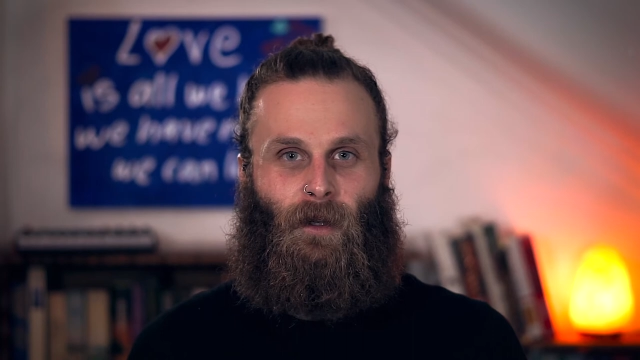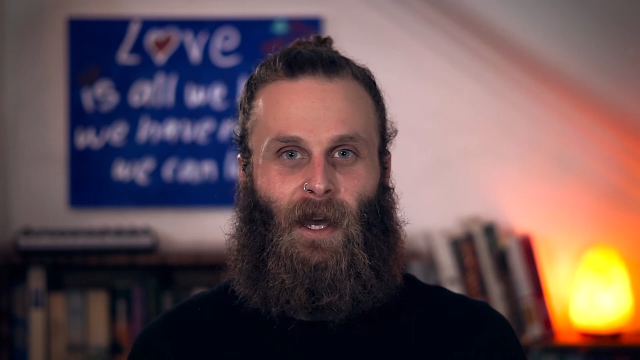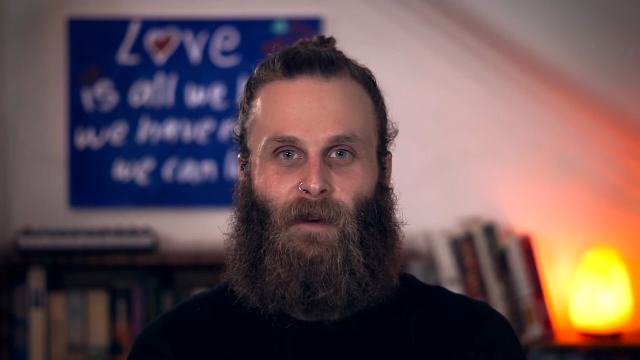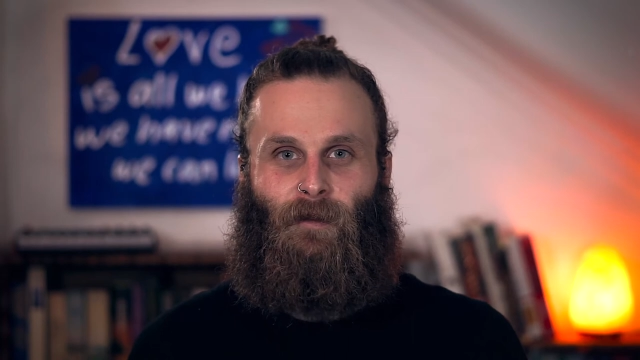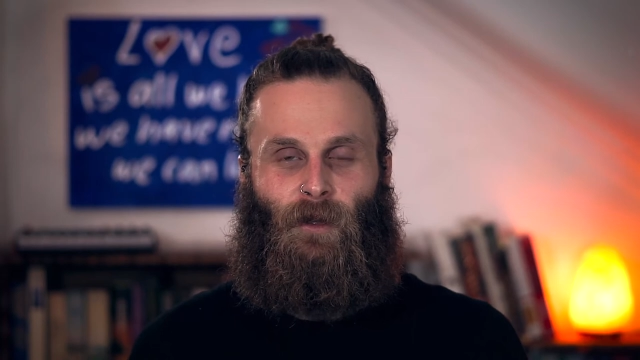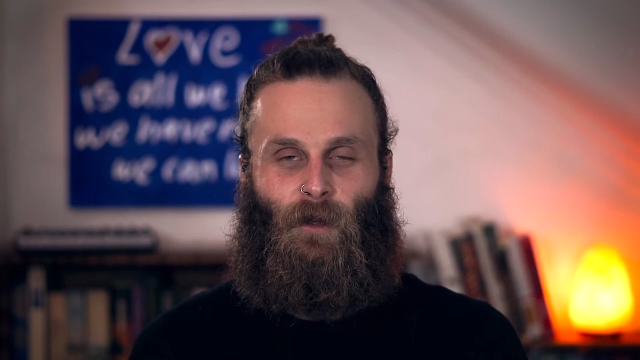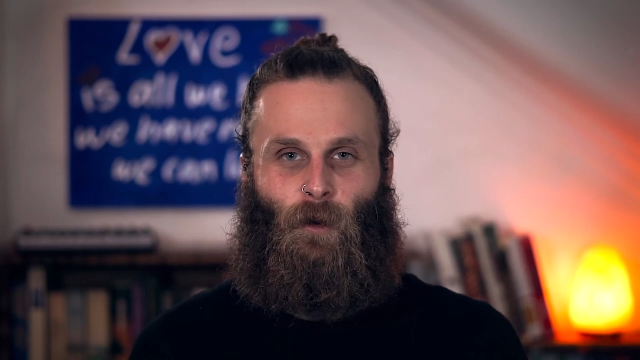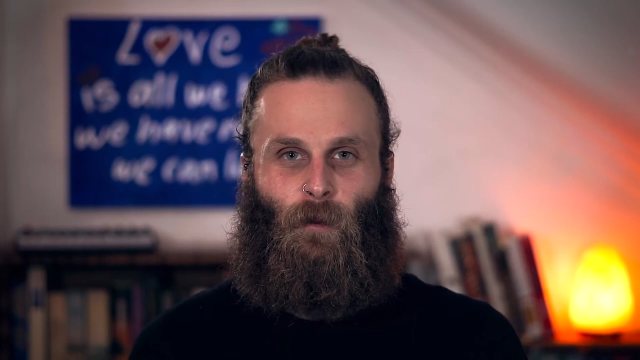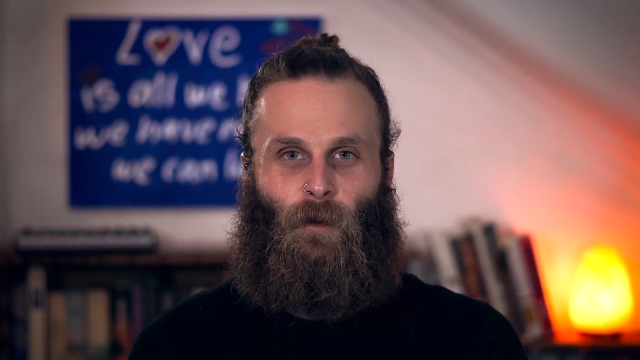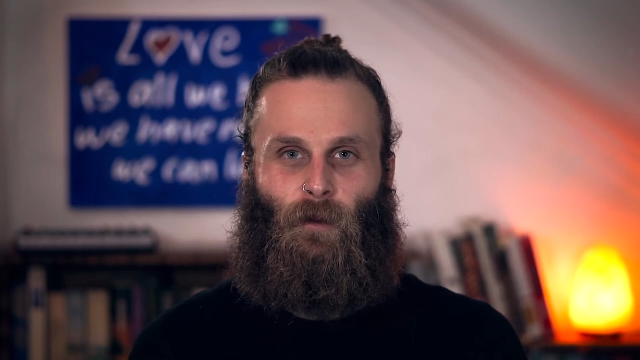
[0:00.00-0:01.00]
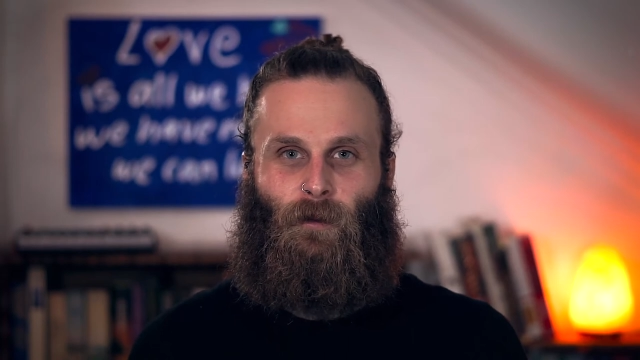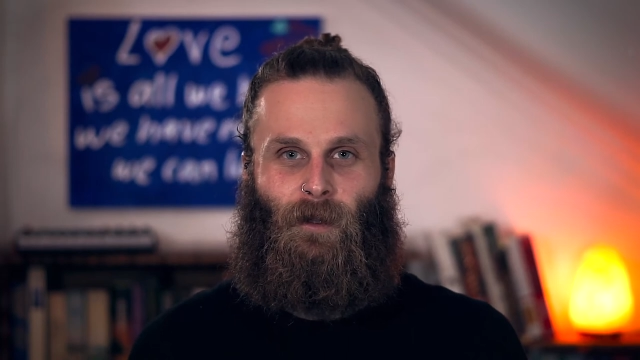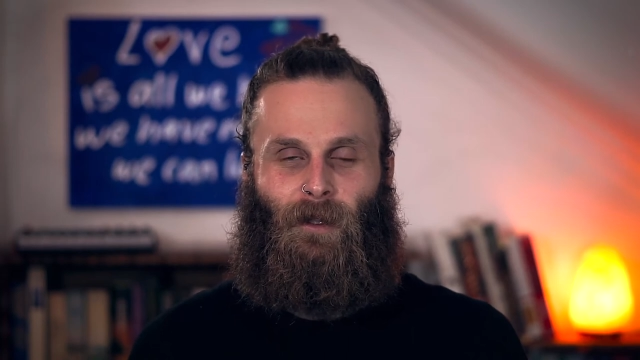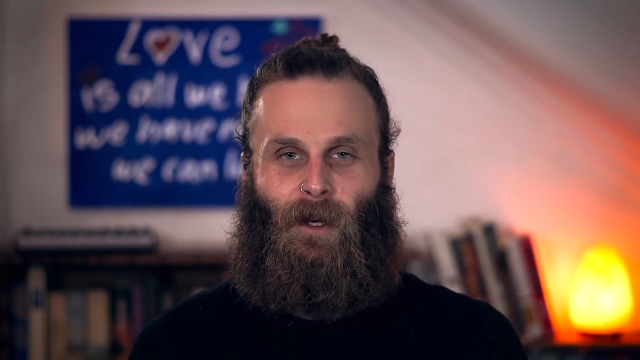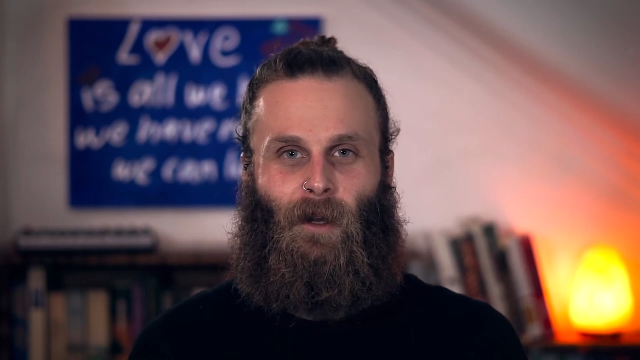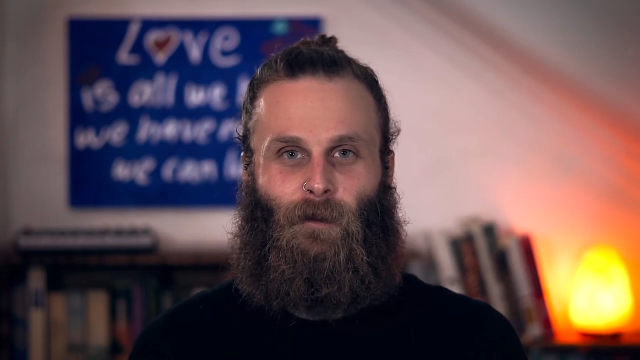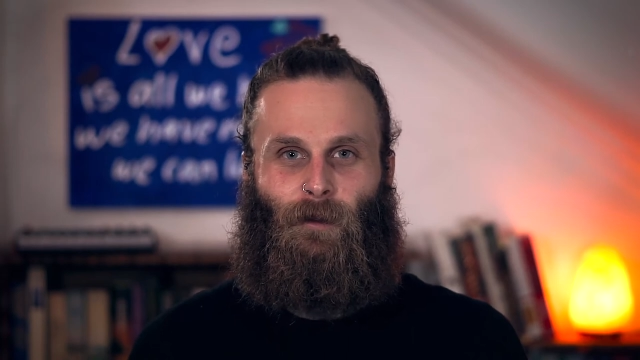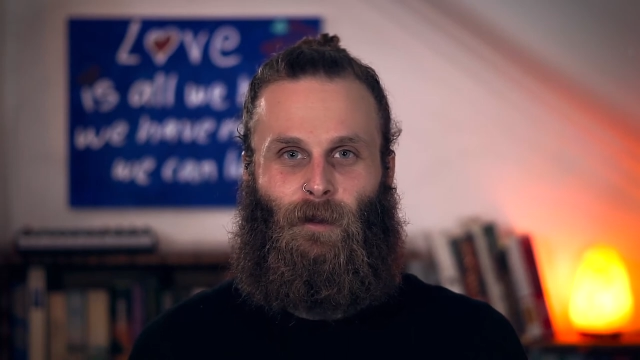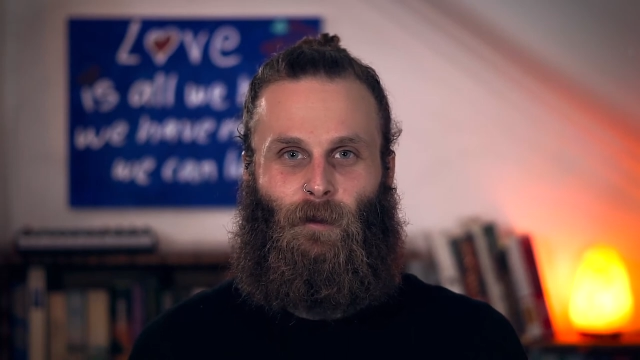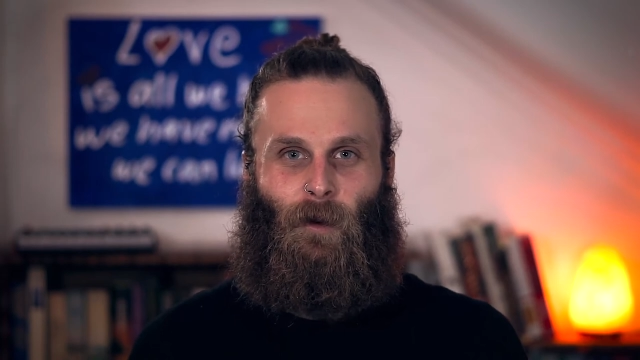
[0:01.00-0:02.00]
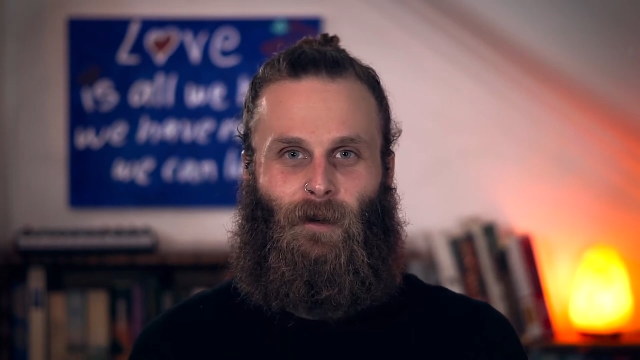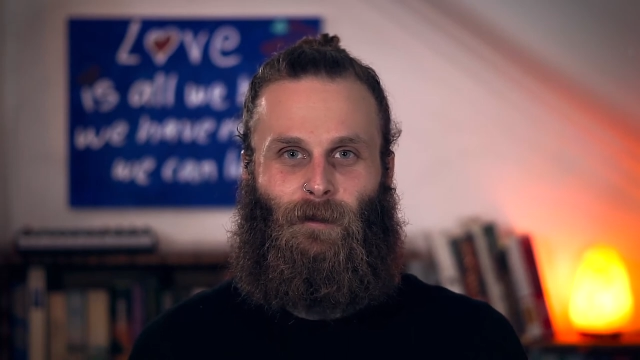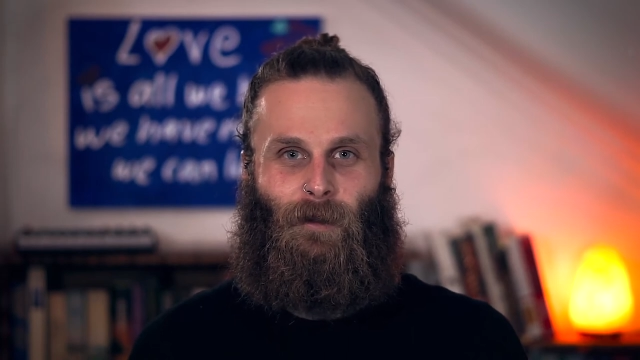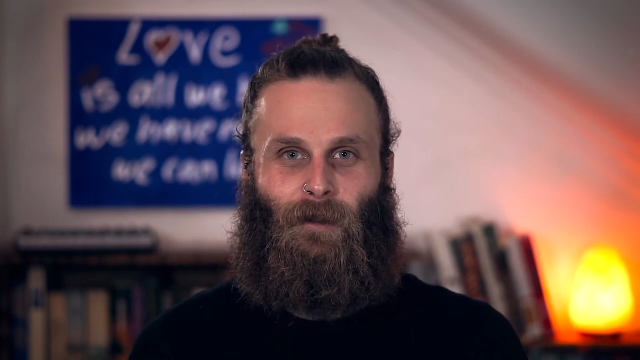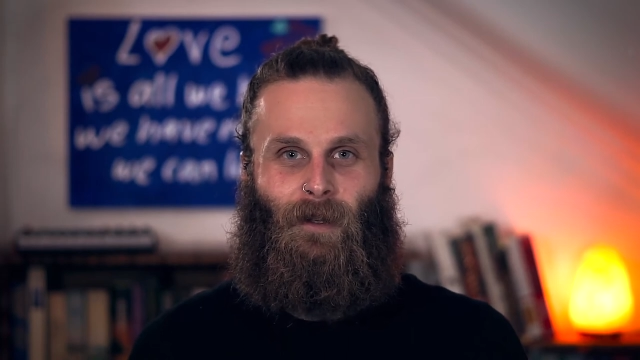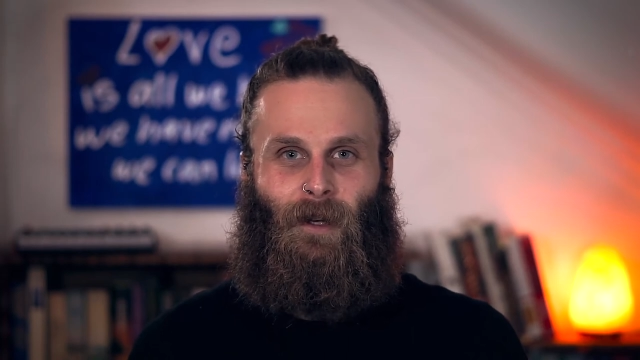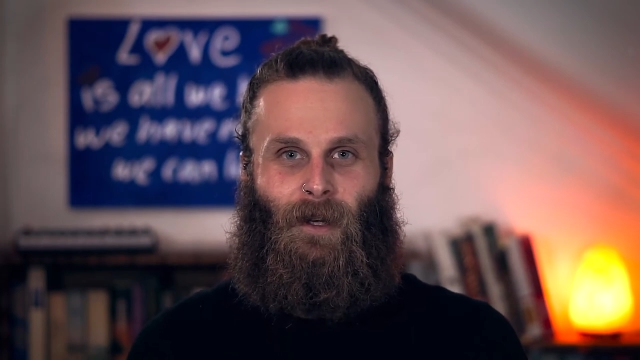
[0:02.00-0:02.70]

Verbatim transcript: life is so beautiful and colorful and wonderful,